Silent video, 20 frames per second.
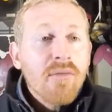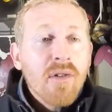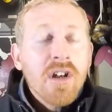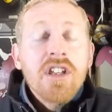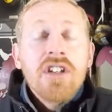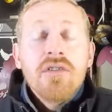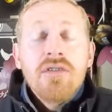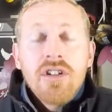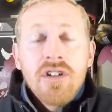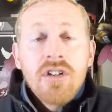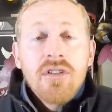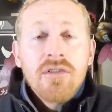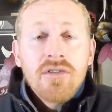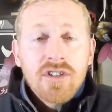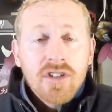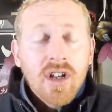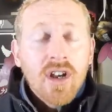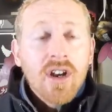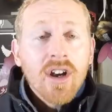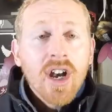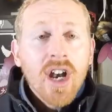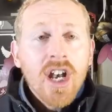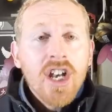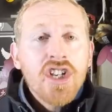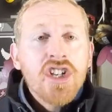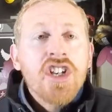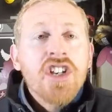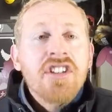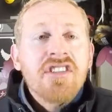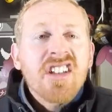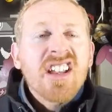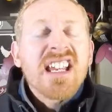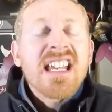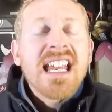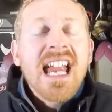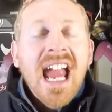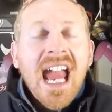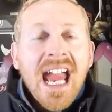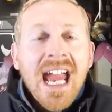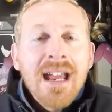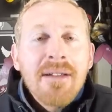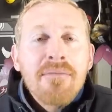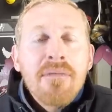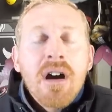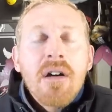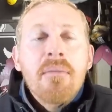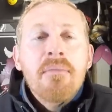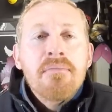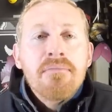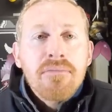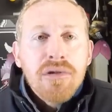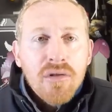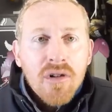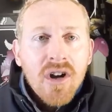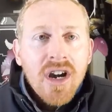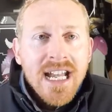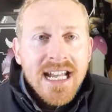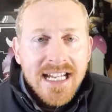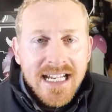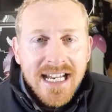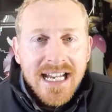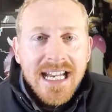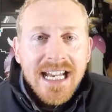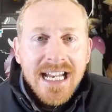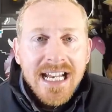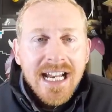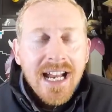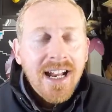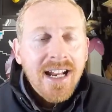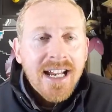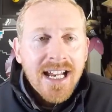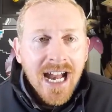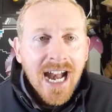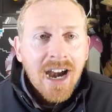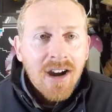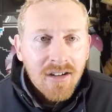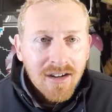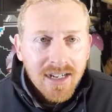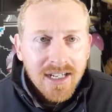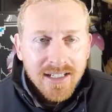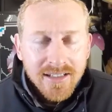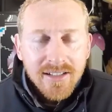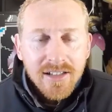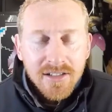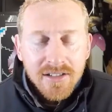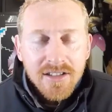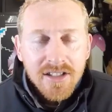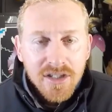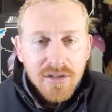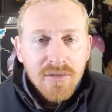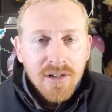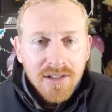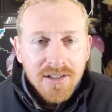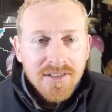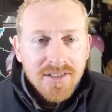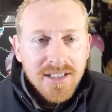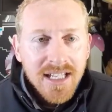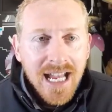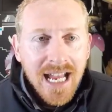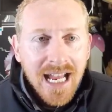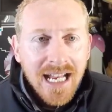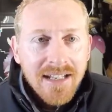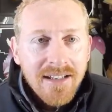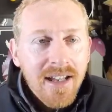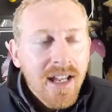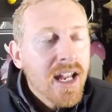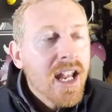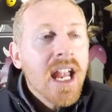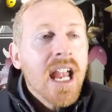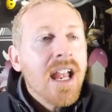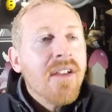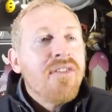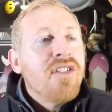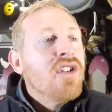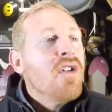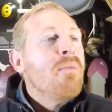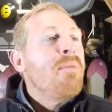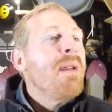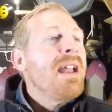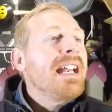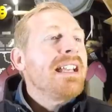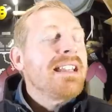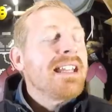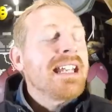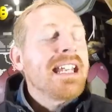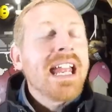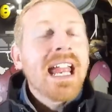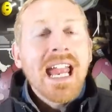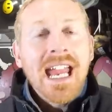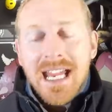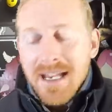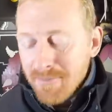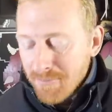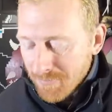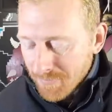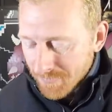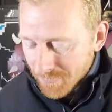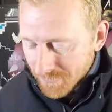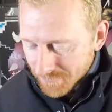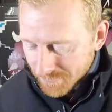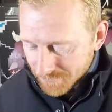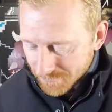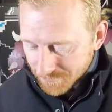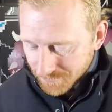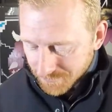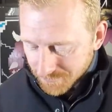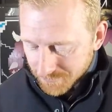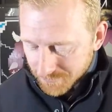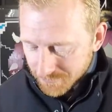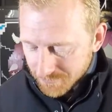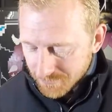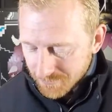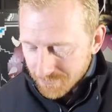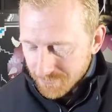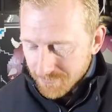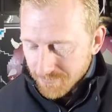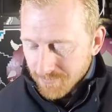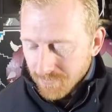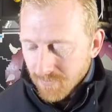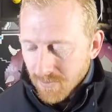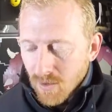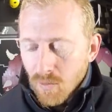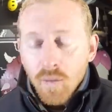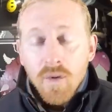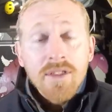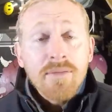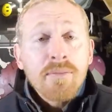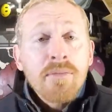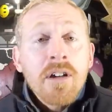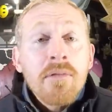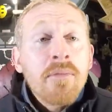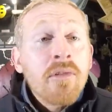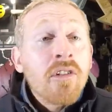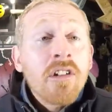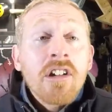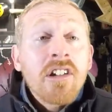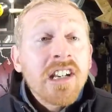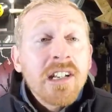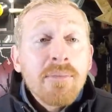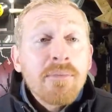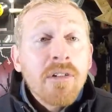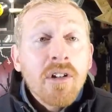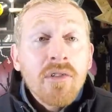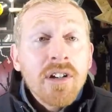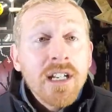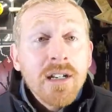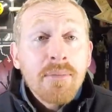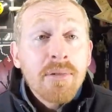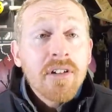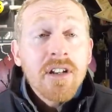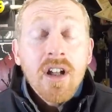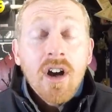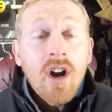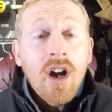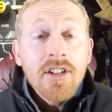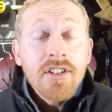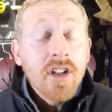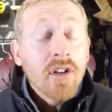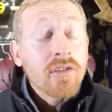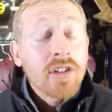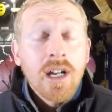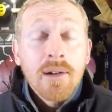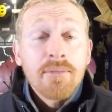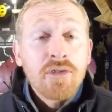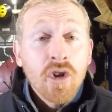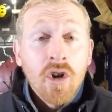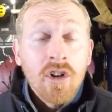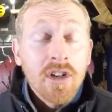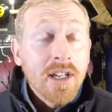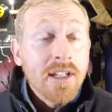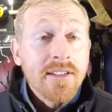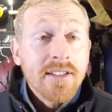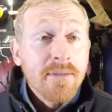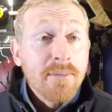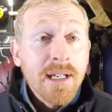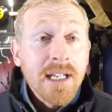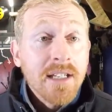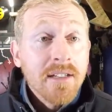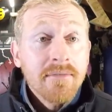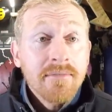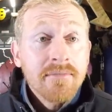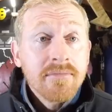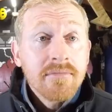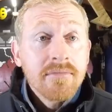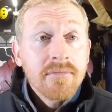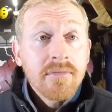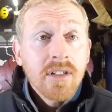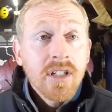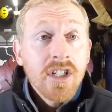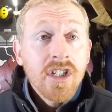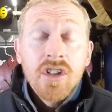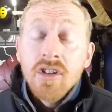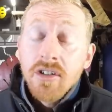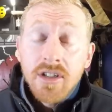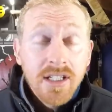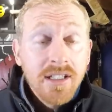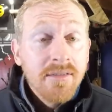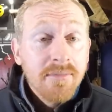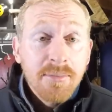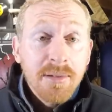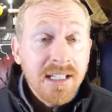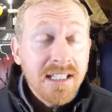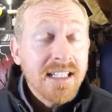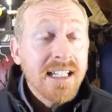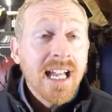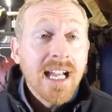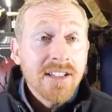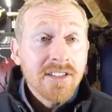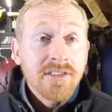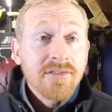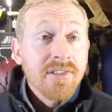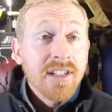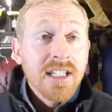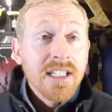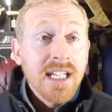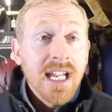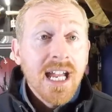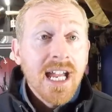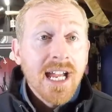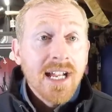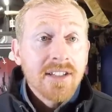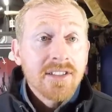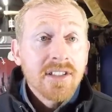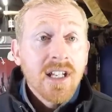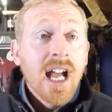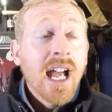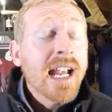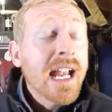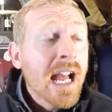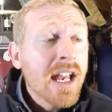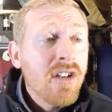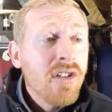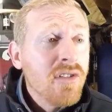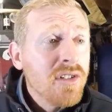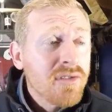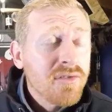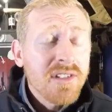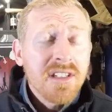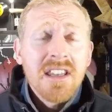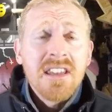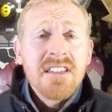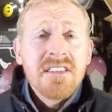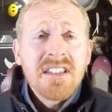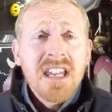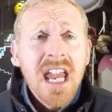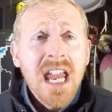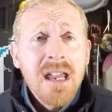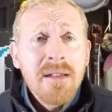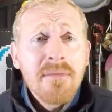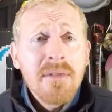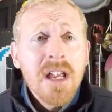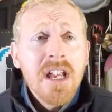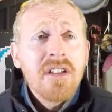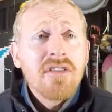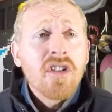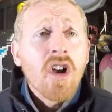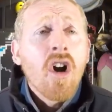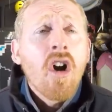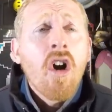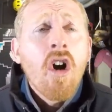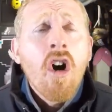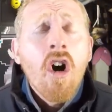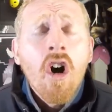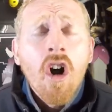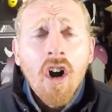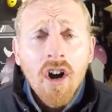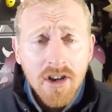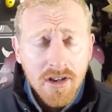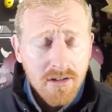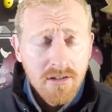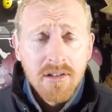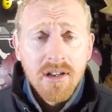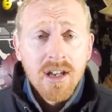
when you use her, she's a game-breaking character. Do you understand? If you beat the game with Maria Bernard, don't come talking to me. You didn't beat Castlevania X. I got news for you. This game is hard.